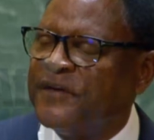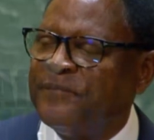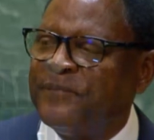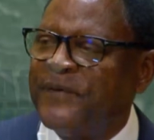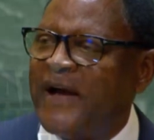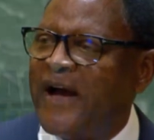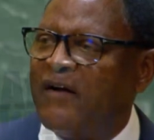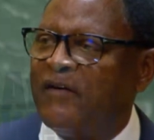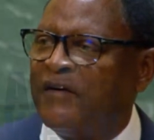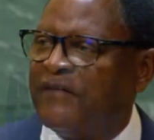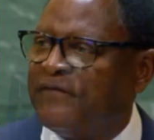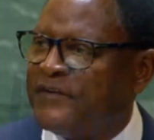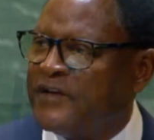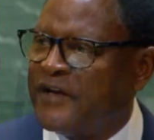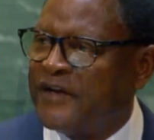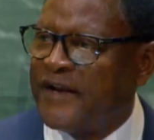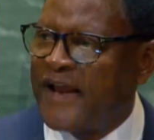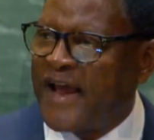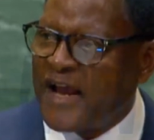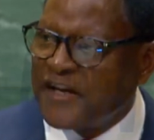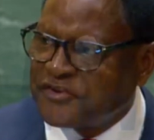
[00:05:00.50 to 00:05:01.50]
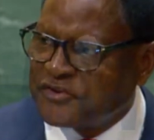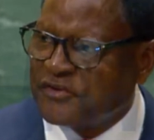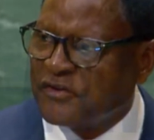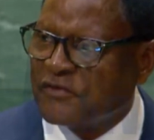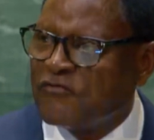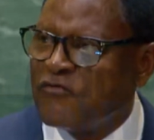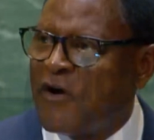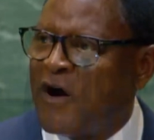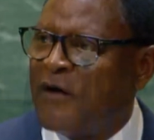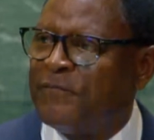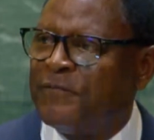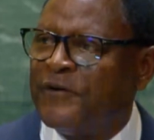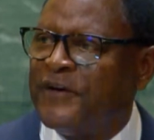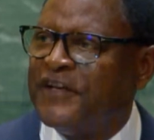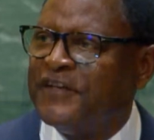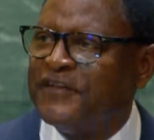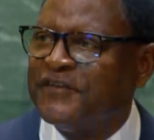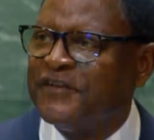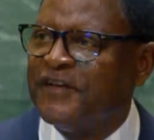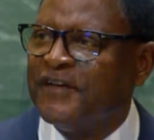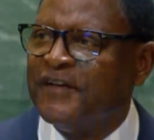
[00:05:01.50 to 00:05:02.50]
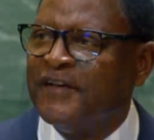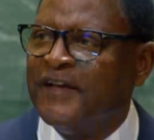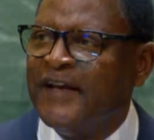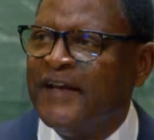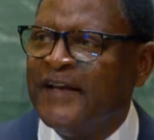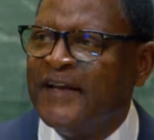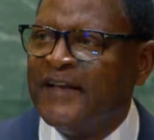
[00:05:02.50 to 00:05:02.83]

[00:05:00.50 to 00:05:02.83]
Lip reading: the power of international cooperation,